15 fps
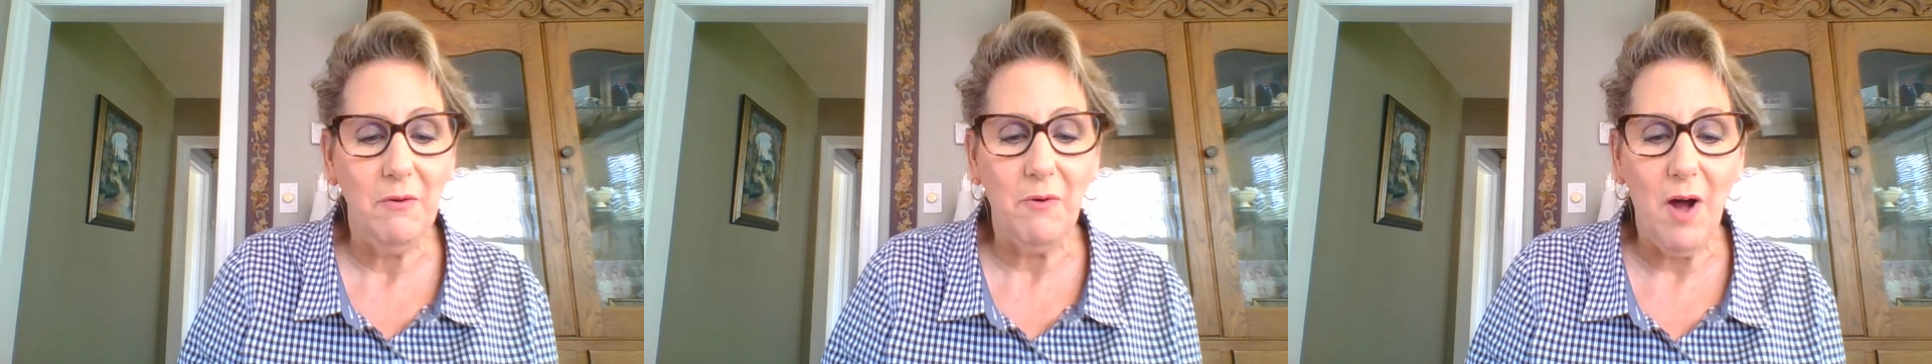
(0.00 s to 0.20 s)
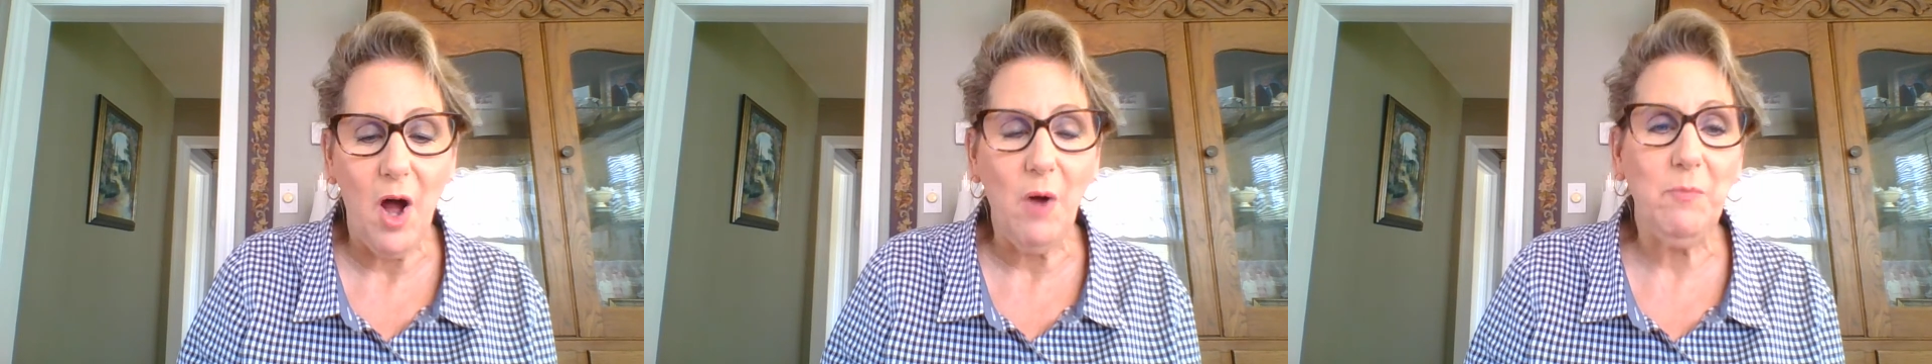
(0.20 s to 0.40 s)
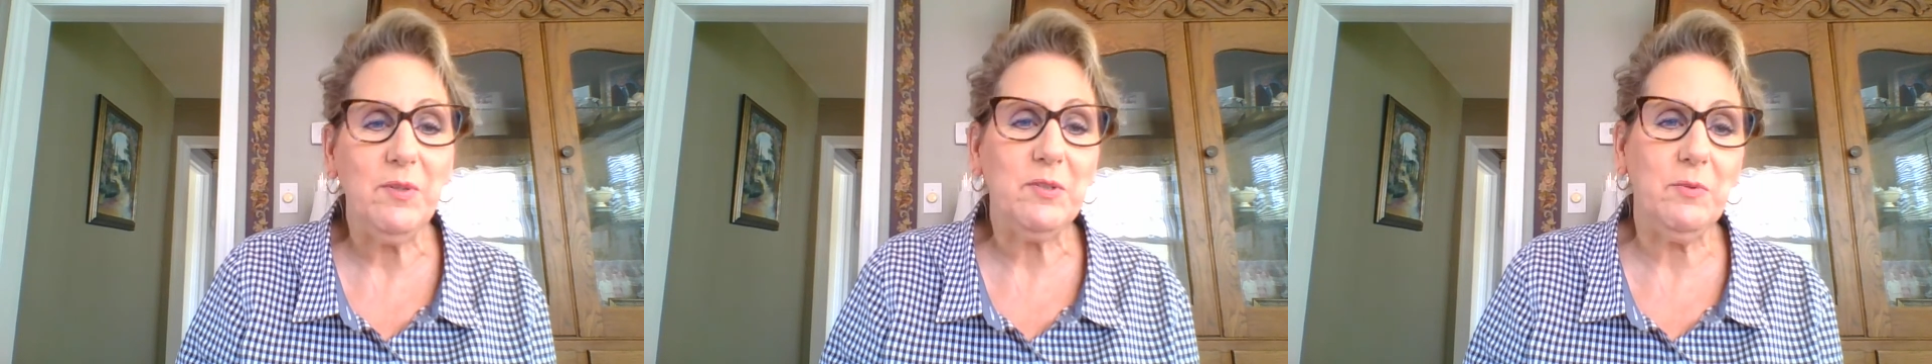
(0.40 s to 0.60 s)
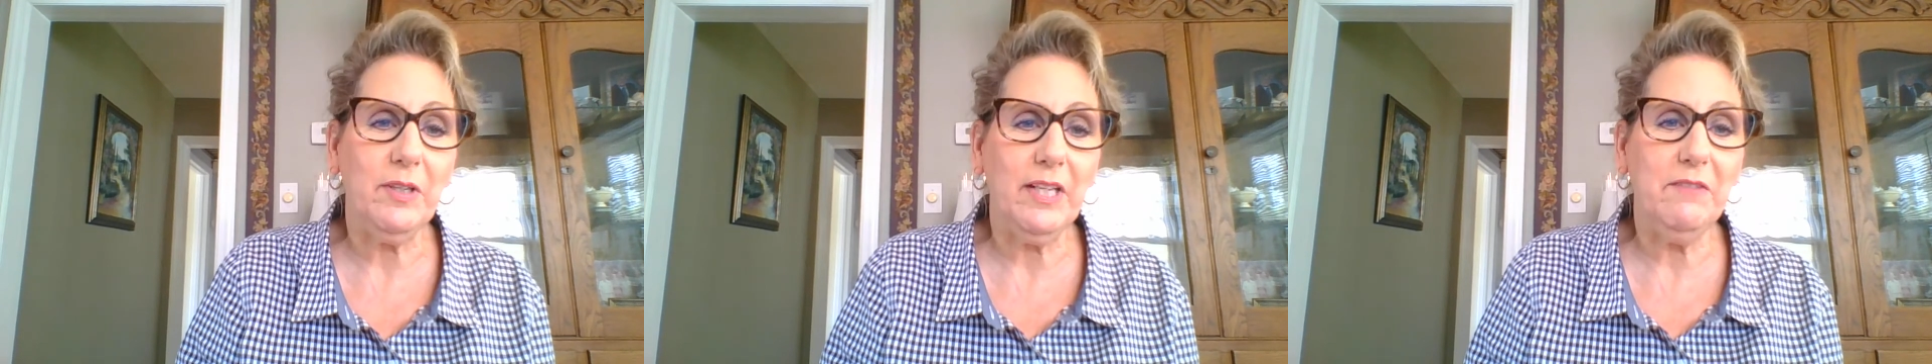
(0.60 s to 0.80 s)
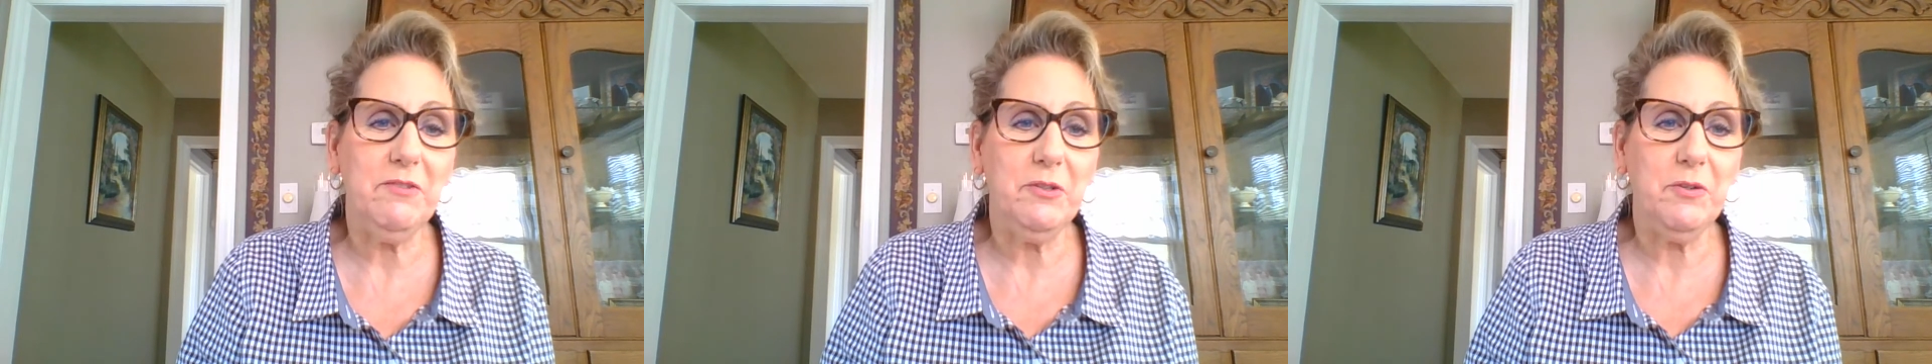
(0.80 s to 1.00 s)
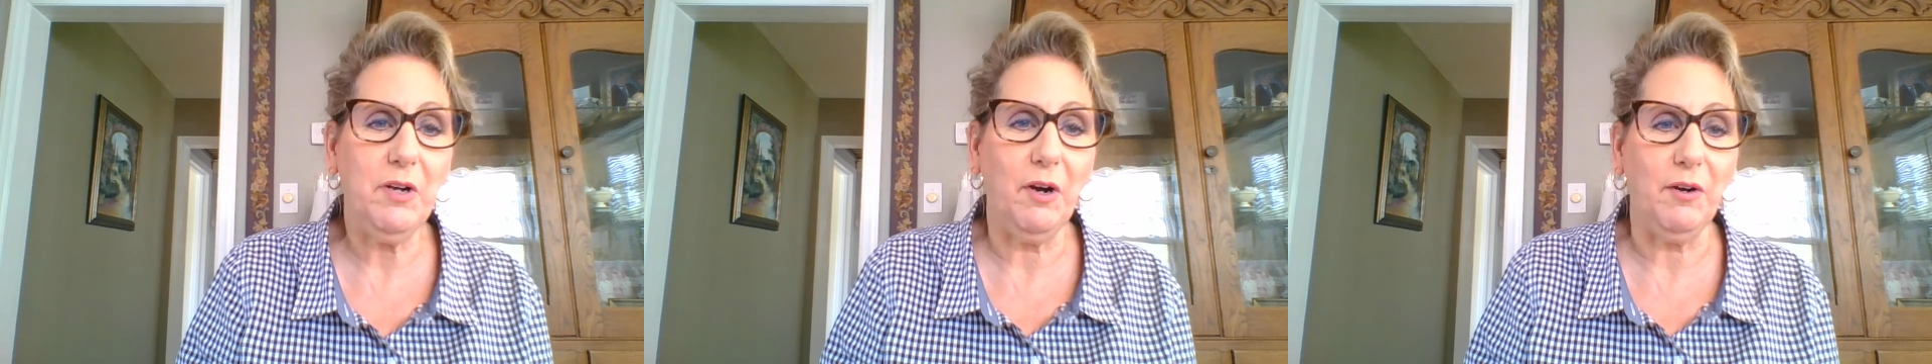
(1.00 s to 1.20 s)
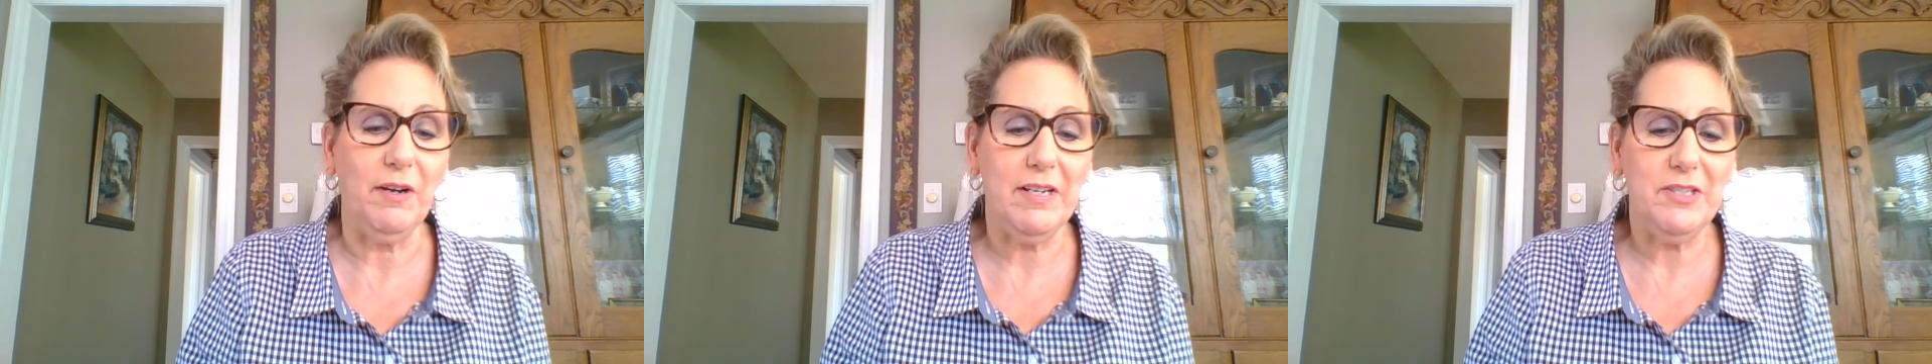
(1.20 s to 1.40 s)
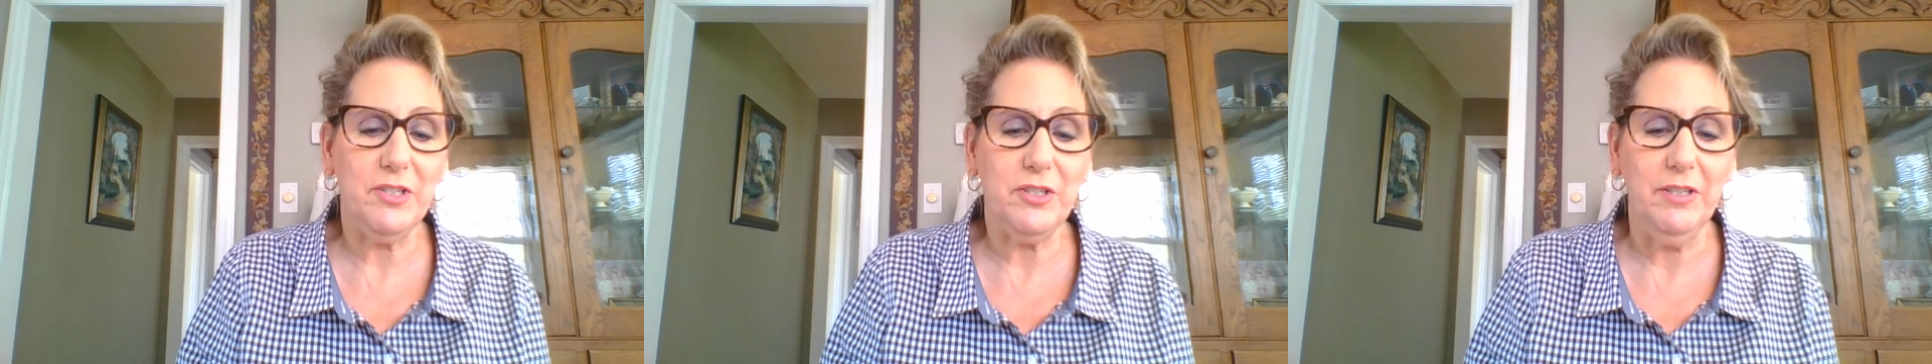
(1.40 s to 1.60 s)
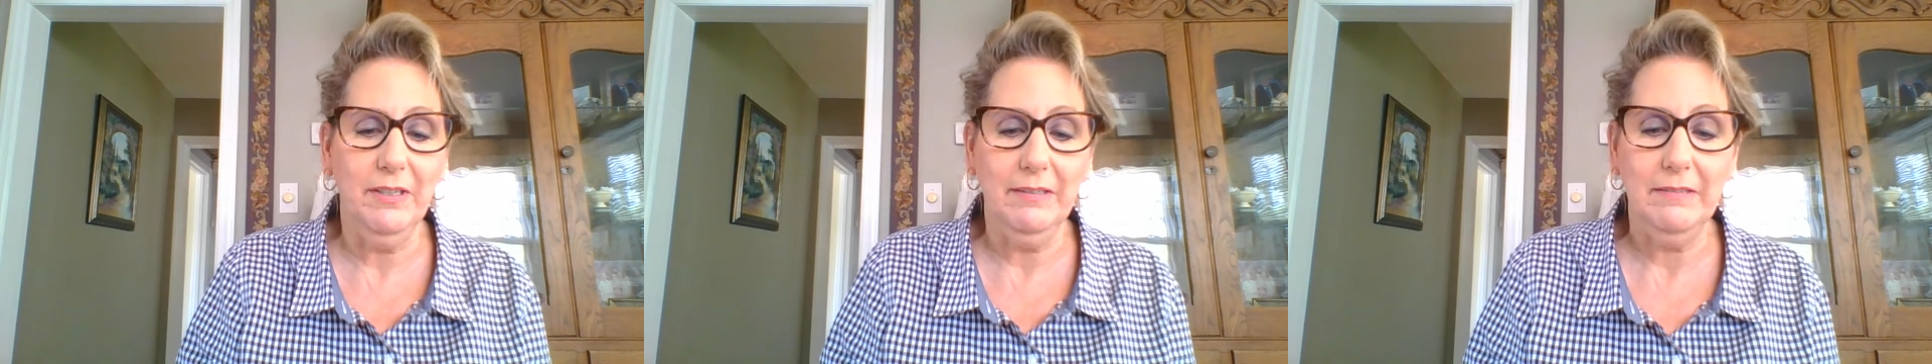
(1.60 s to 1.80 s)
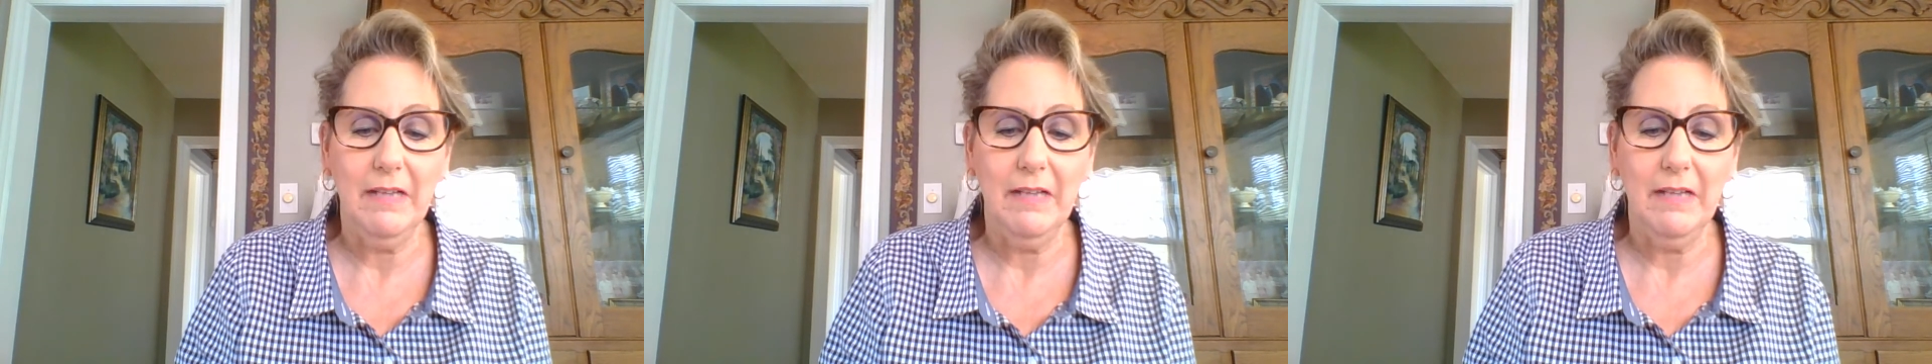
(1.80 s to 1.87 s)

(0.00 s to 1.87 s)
Hope is what gives you courage.